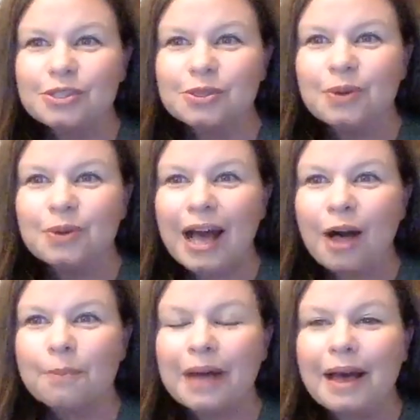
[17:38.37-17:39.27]
to
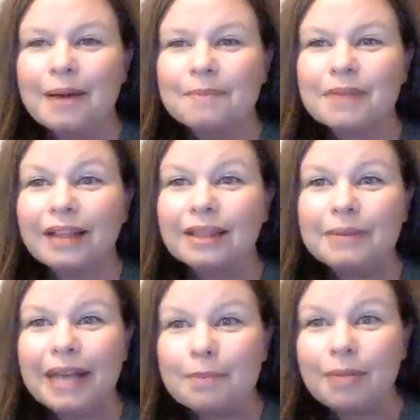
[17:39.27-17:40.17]
help um,
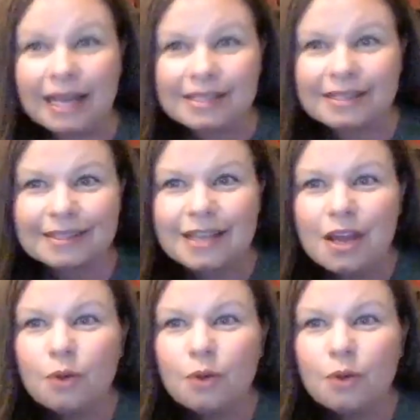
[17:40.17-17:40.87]
eliminate plastics,